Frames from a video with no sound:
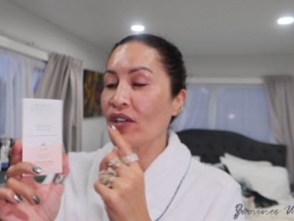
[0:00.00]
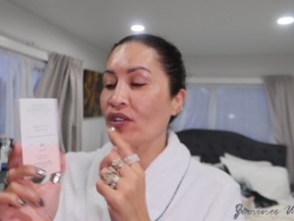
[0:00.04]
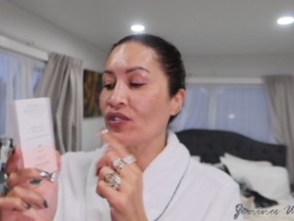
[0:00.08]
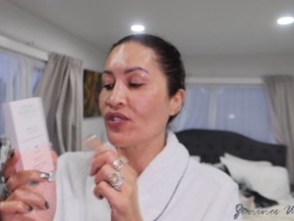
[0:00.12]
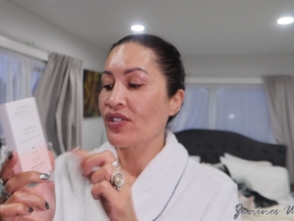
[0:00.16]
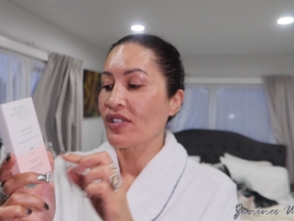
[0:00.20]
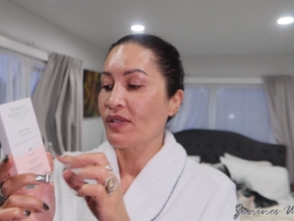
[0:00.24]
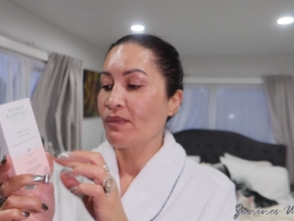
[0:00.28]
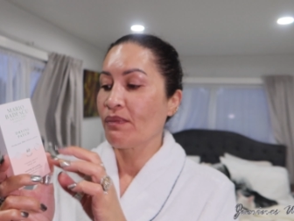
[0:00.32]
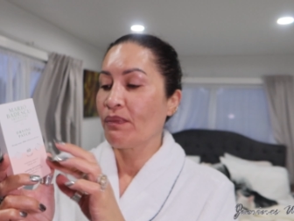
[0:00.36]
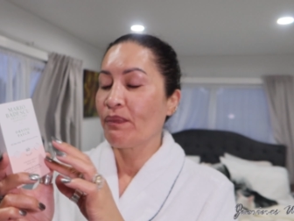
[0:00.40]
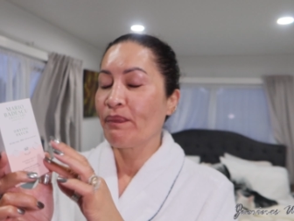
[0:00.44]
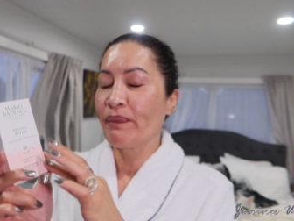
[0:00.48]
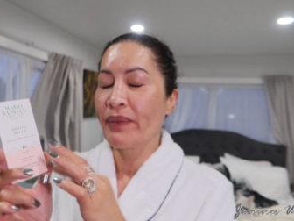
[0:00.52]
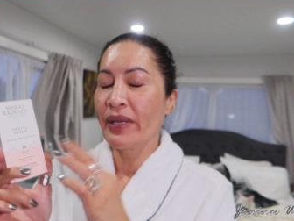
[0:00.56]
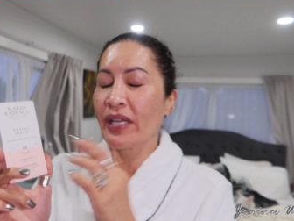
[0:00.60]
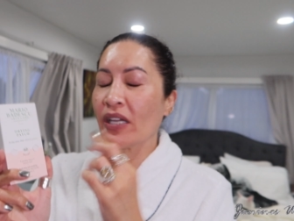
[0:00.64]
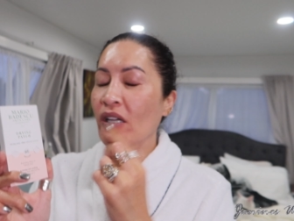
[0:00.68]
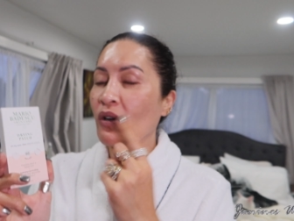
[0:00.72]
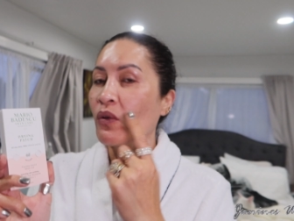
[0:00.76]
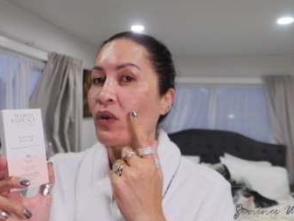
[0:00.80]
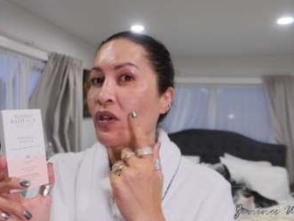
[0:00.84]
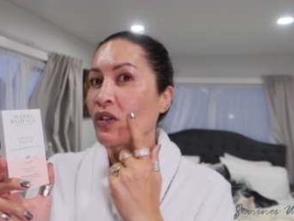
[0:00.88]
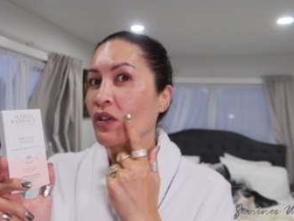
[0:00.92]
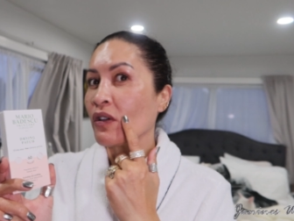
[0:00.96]
You just
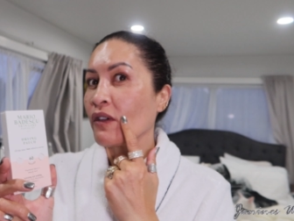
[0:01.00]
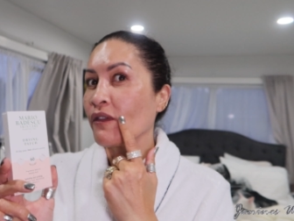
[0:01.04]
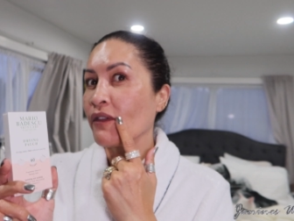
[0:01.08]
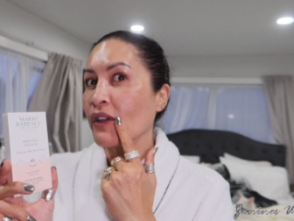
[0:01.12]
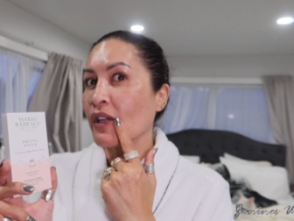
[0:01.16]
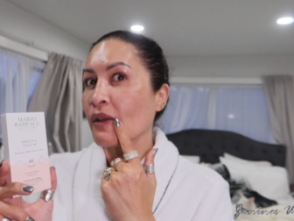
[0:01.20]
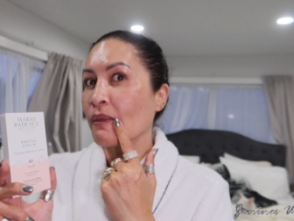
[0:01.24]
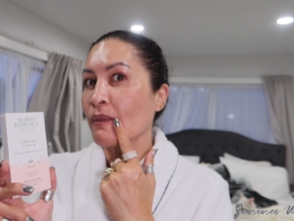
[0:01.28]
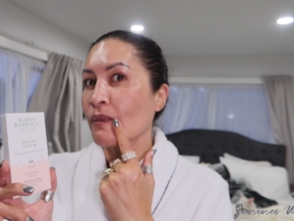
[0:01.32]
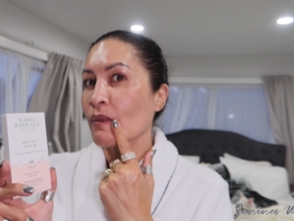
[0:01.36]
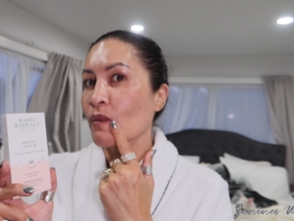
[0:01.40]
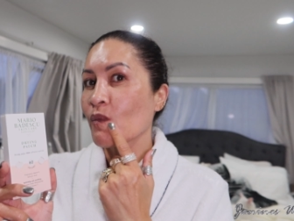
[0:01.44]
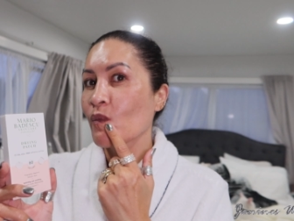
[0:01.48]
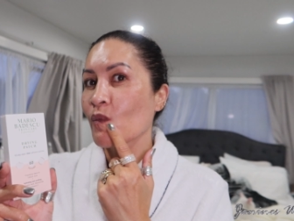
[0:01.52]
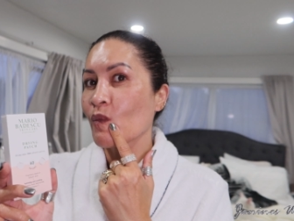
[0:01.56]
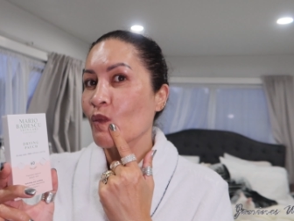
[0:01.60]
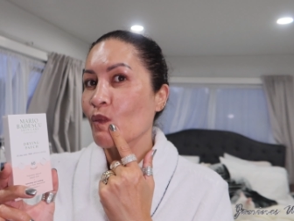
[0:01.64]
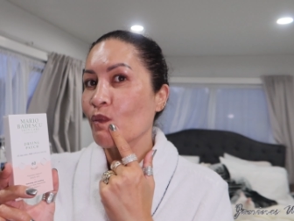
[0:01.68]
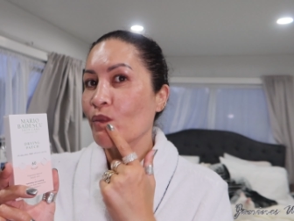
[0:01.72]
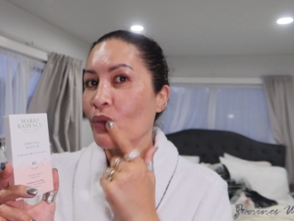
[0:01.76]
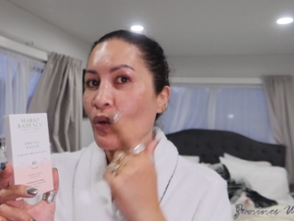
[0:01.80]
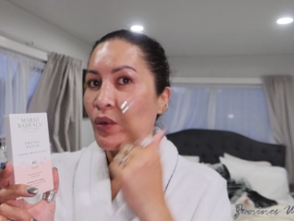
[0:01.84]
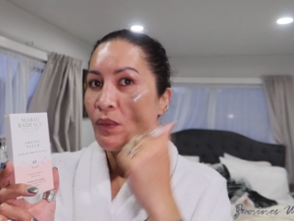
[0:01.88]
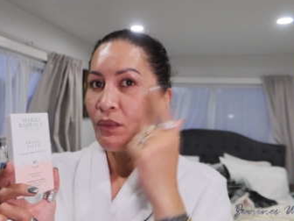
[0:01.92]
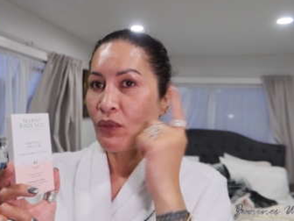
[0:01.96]
peel one off and
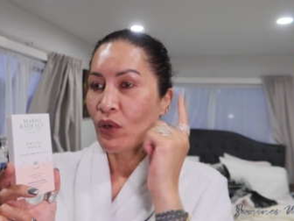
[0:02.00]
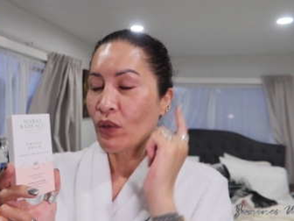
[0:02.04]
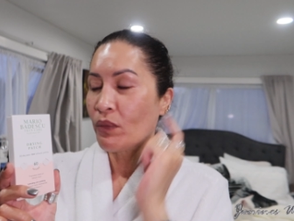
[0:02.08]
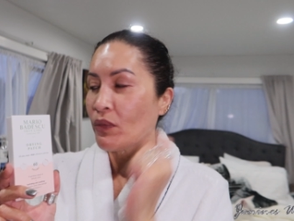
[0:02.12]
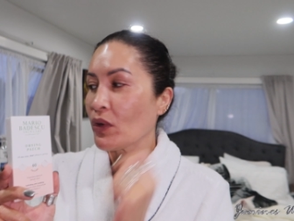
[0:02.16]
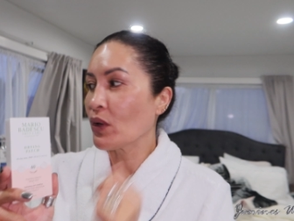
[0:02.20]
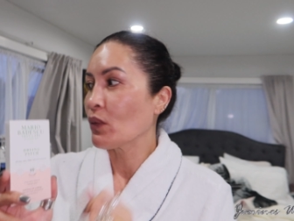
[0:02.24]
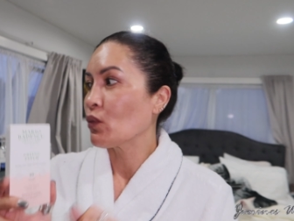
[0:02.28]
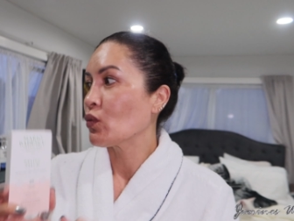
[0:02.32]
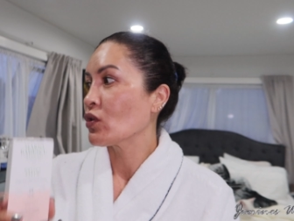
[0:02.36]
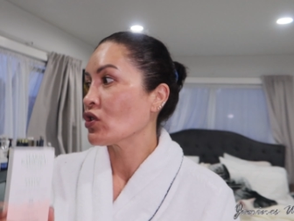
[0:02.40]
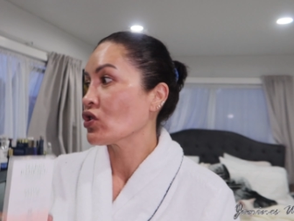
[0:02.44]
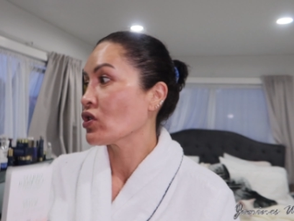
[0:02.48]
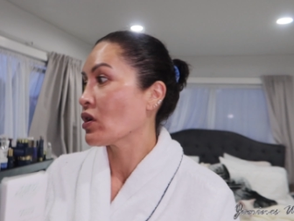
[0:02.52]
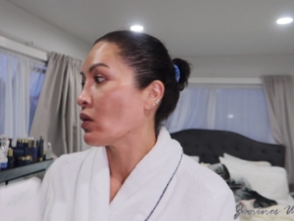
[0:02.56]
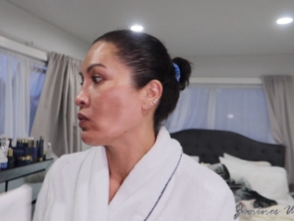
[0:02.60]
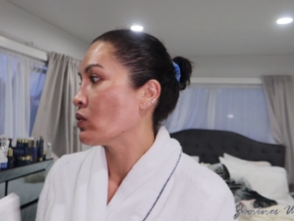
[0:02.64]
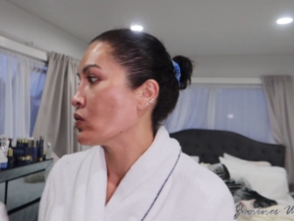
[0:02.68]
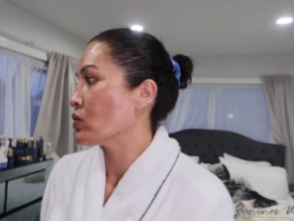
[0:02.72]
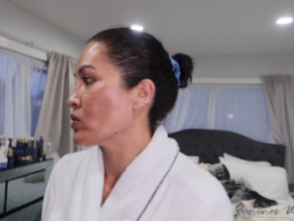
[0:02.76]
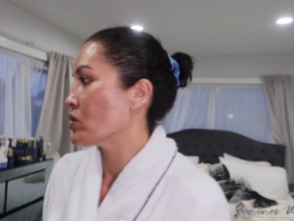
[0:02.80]
boom, boom, boom, which I will